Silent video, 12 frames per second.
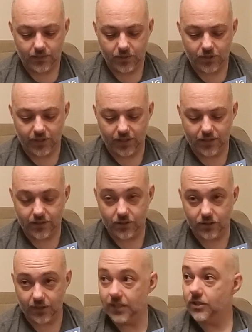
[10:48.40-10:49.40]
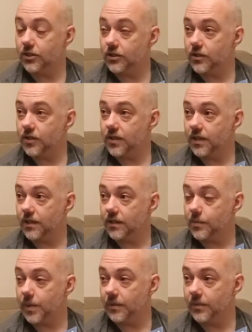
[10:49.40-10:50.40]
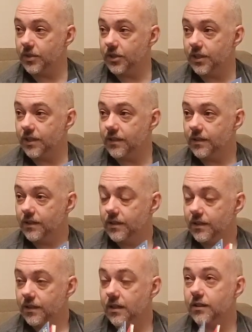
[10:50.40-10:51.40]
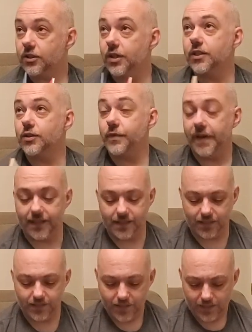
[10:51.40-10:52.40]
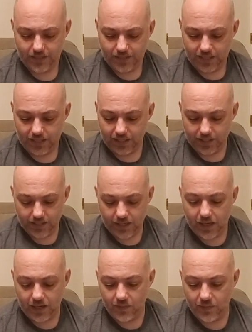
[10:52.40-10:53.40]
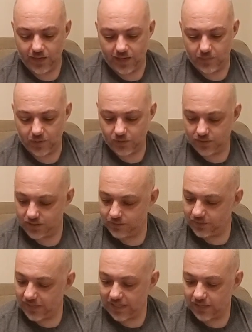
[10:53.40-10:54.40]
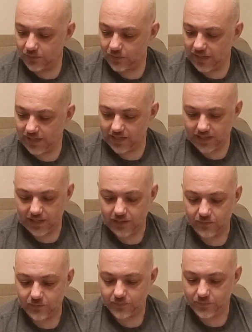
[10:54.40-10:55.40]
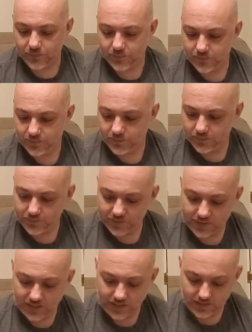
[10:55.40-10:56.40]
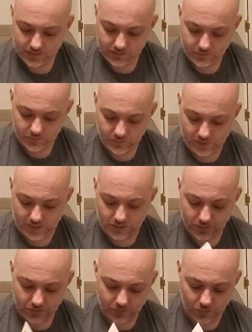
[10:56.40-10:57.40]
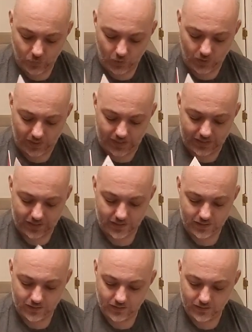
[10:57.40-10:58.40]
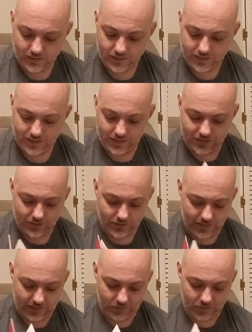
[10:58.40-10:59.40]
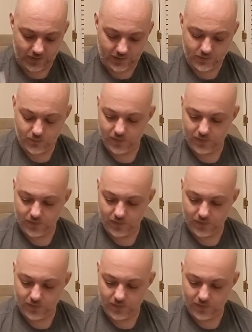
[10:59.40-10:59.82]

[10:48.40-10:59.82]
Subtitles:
Strangers Things Publishing, Strangers Fanzine. That book was in black and white. I've seen Bhanu work in color on Instagram, so I was